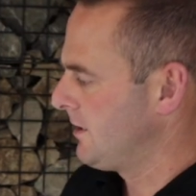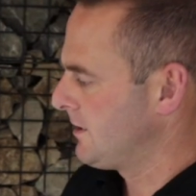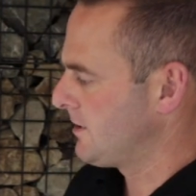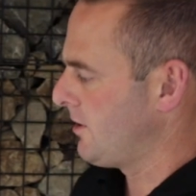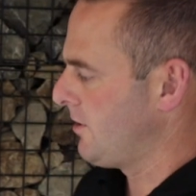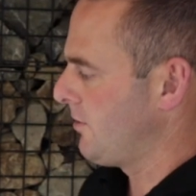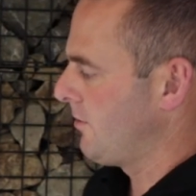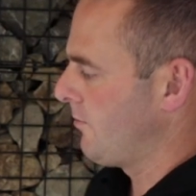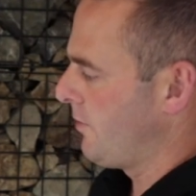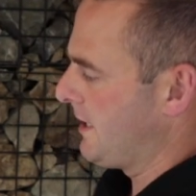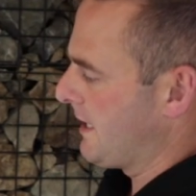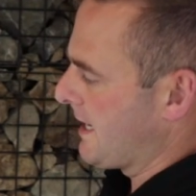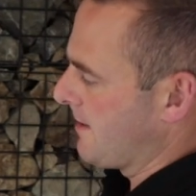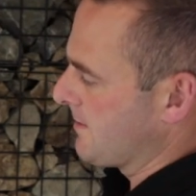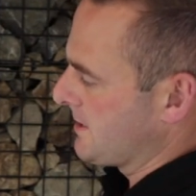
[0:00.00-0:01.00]
So
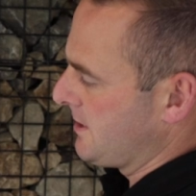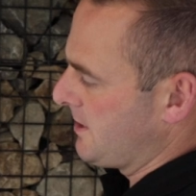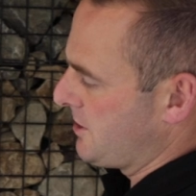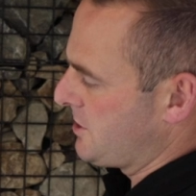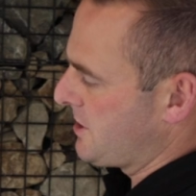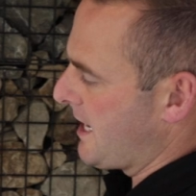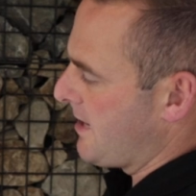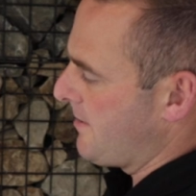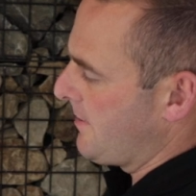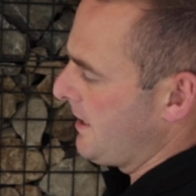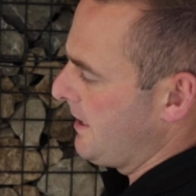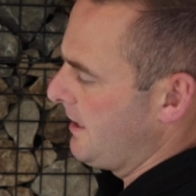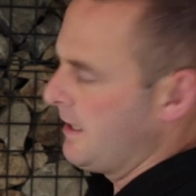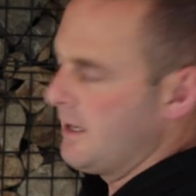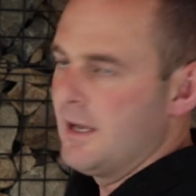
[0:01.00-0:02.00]
when it comes into the
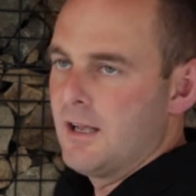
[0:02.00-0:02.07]
chamber,